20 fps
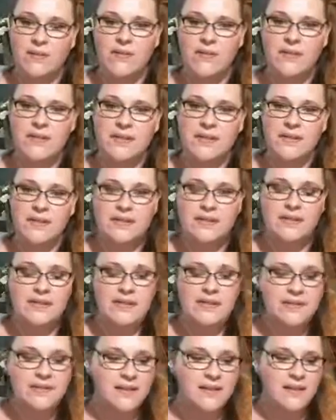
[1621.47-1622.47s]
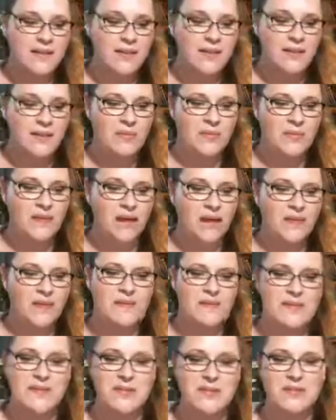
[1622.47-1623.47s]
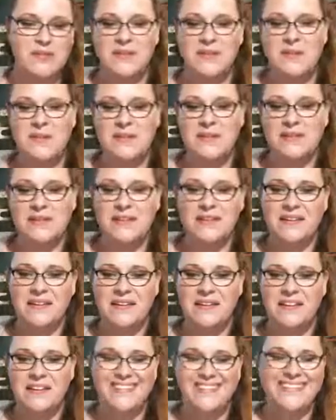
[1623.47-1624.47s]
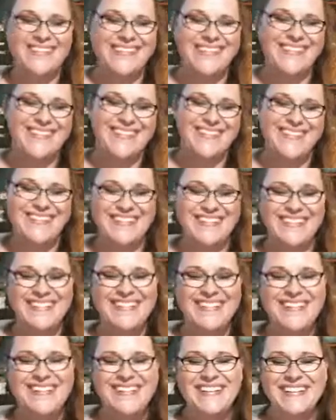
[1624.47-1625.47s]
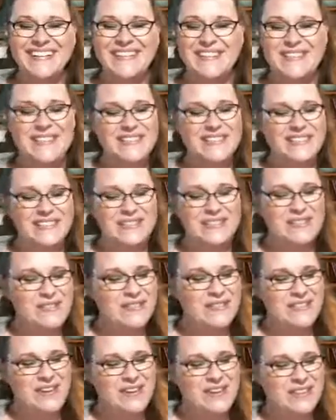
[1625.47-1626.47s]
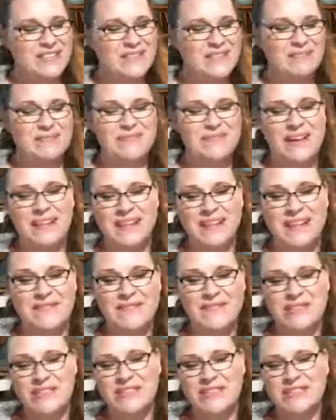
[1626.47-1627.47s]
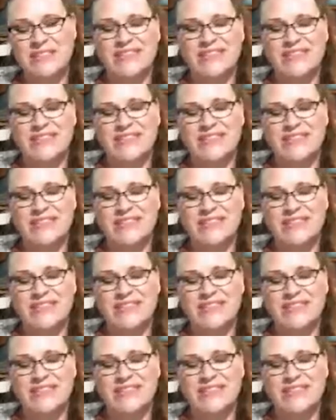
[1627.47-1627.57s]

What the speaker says: It was hilarious. I'll just talk to you about that later. She's awesome. I love her.